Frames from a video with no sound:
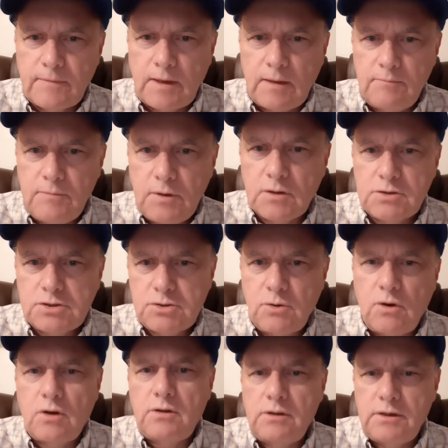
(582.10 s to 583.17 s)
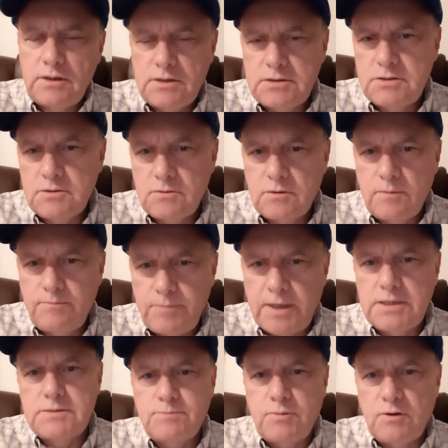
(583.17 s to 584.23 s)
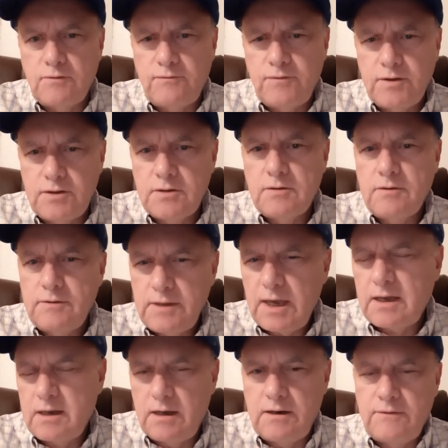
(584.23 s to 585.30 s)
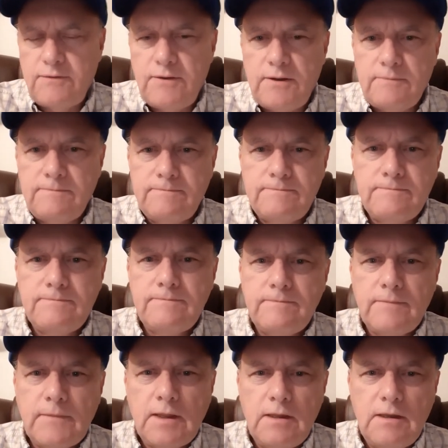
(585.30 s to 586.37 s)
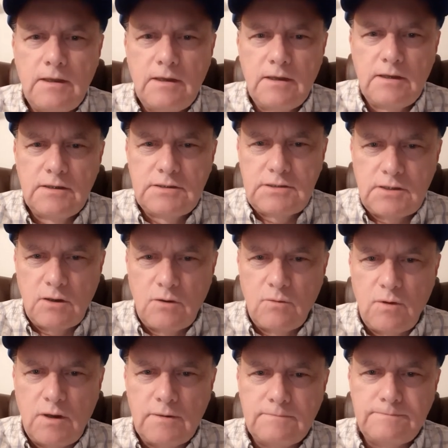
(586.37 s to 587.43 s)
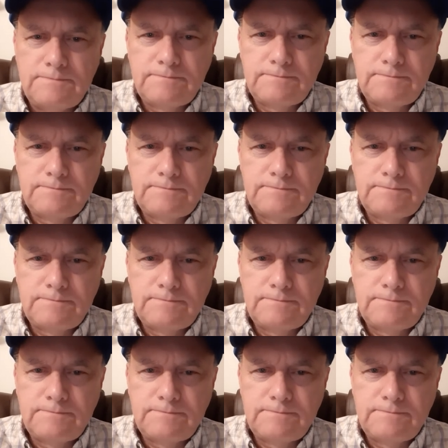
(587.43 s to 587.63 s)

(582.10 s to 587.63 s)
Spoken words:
milk chocolate into a baseball figure and that kind of thing. So,